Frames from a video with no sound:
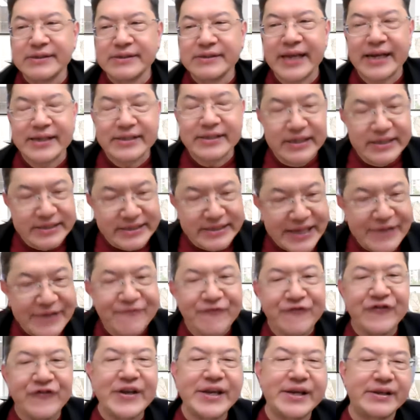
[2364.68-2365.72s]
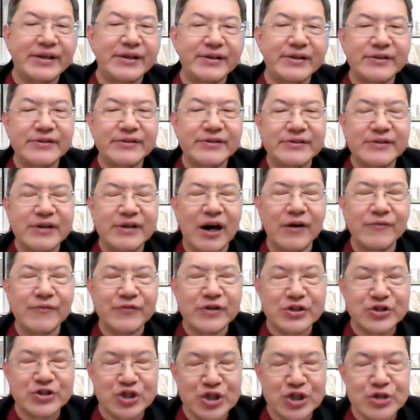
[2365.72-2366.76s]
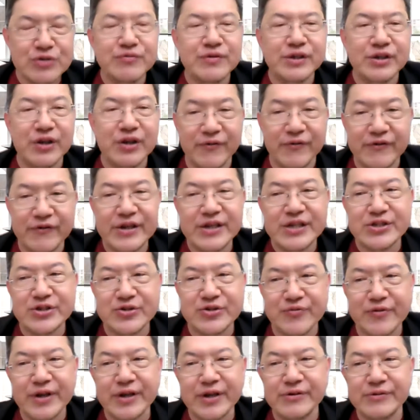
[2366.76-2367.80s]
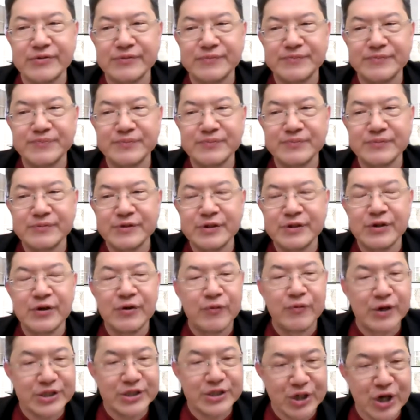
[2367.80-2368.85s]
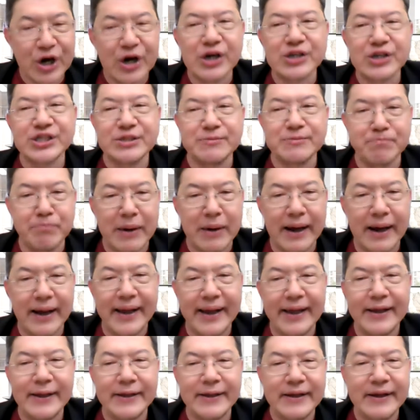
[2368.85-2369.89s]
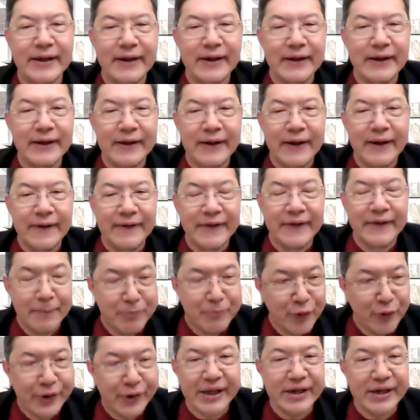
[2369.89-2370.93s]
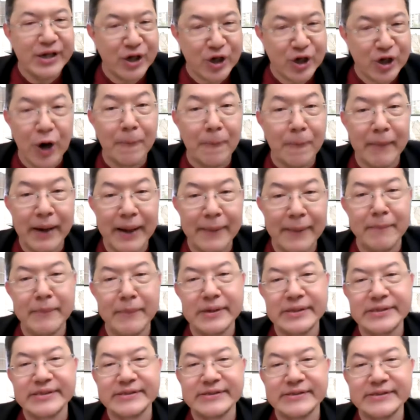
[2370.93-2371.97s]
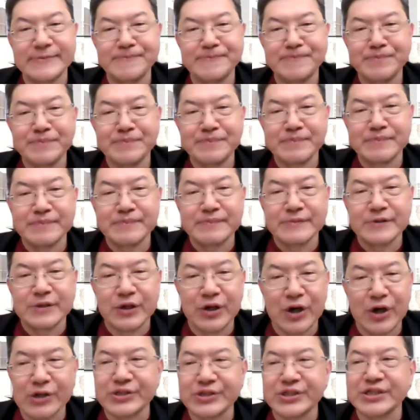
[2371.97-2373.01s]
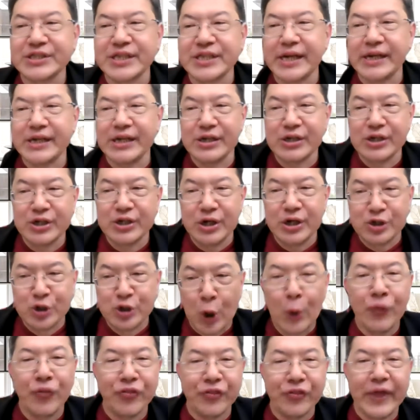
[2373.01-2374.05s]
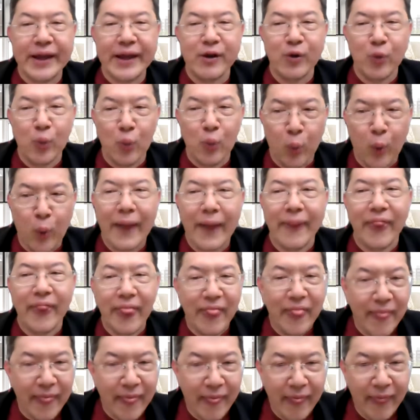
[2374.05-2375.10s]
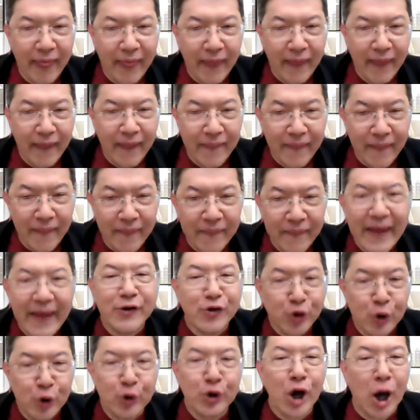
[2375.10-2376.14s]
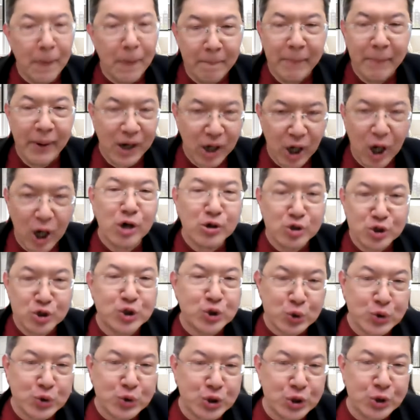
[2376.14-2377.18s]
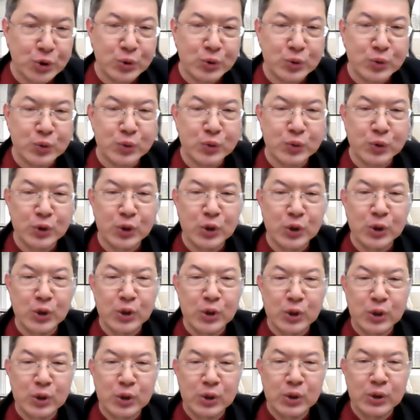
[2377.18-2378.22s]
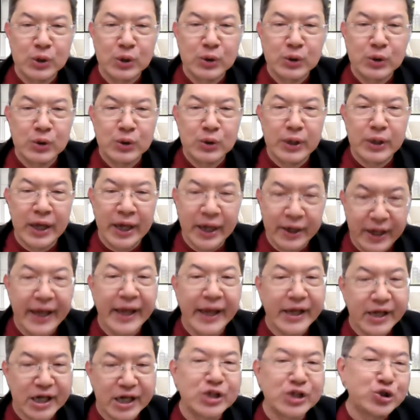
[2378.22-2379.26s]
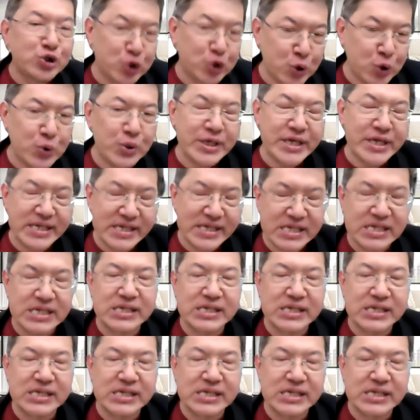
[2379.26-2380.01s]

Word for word: that the defeat of the children of Israel was caused by their breaking the commandment. God said, Don't take what that do not belongs to you. And Achan took it.